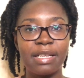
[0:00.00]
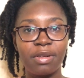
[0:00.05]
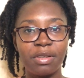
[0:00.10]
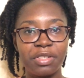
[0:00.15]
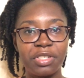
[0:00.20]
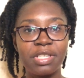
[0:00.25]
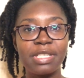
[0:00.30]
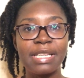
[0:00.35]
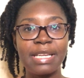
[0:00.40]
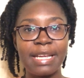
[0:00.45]

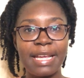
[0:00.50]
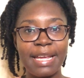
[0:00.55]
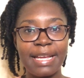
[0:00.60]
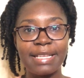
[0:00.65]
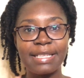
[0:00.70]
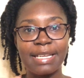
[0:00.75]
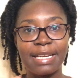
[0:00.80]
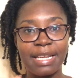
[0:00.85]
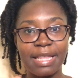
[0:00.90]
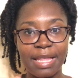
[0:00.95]
just in
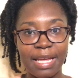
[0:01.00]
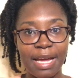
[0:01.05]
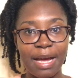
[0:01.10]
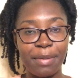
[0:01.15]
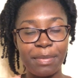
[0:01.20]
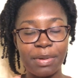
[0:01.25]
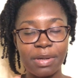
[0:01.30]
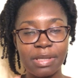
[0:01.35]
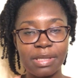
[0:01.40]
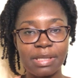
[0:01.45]
case anything
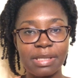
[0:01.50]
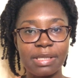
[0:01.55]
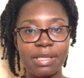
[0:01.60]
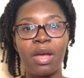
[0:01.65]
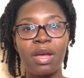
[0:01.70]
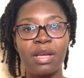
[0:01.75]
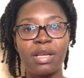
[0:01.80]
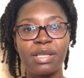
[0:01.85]
happens.